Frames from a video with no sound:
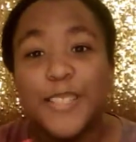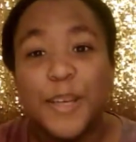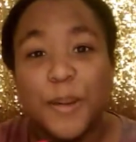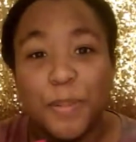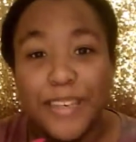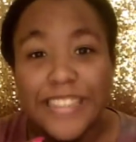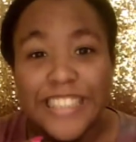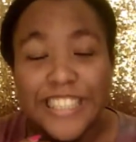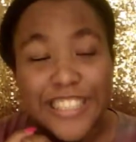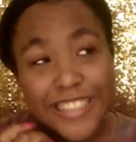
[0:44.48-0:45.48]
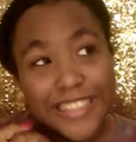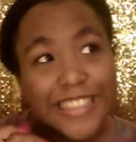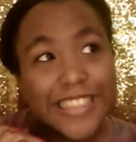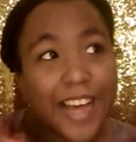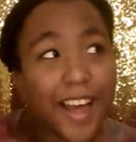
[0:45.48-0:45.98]
So ladies and
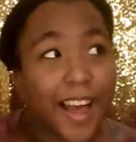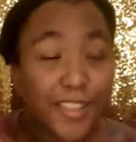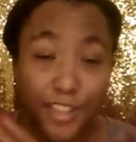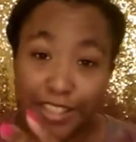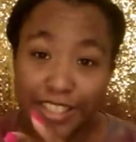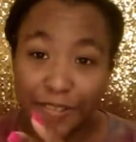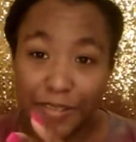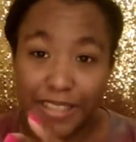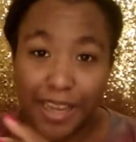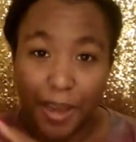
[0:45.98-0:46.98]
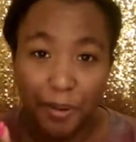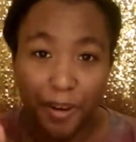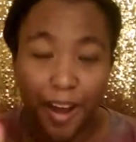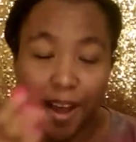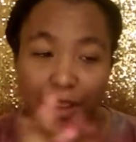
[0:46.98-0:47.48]
gents, as y'all can see from the
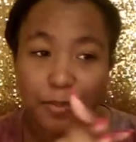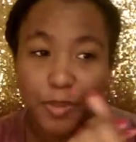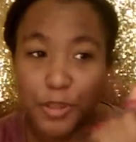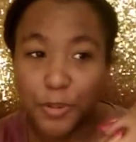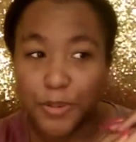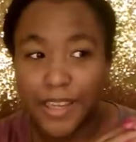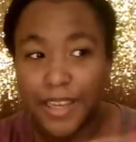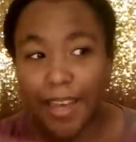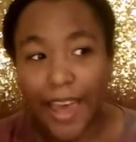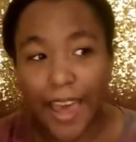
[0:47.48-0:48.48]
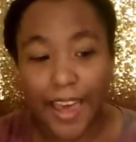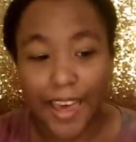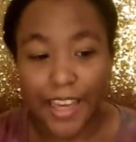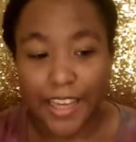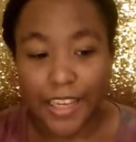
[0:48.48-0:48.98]
title, I am doing
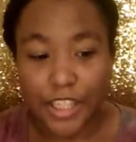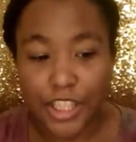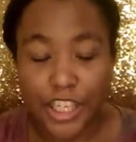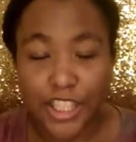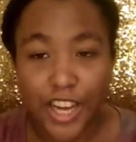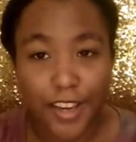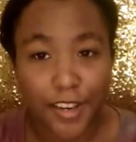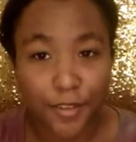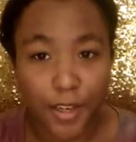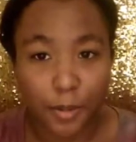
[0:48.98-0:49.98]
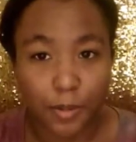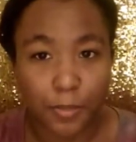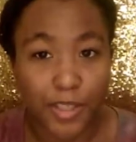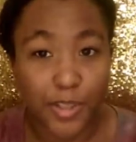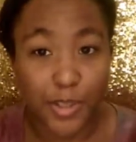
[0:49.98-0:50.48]
a chit chat get ready with
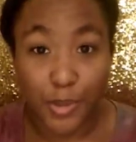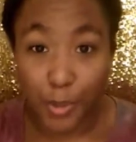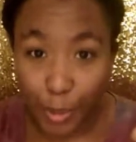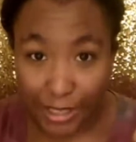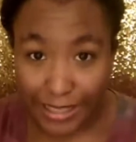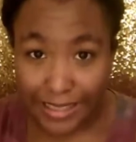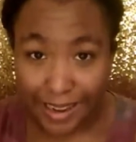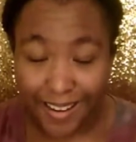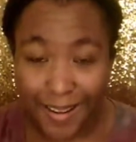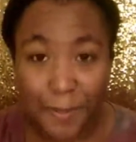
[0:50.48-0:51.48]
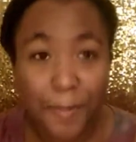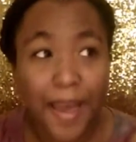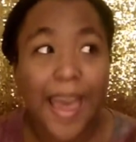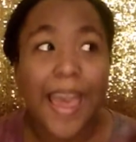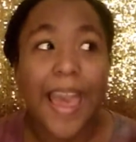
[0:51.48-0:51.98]
me story time,
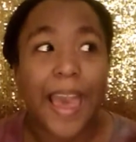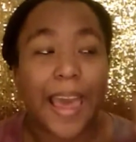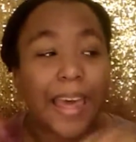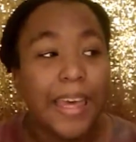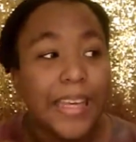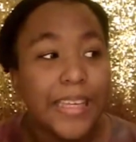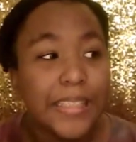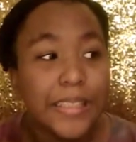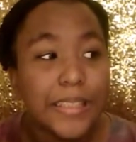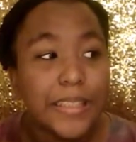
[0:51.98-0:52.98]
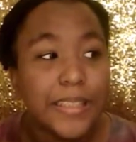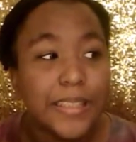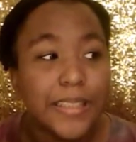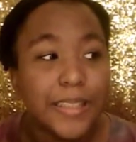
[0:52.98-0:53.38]
and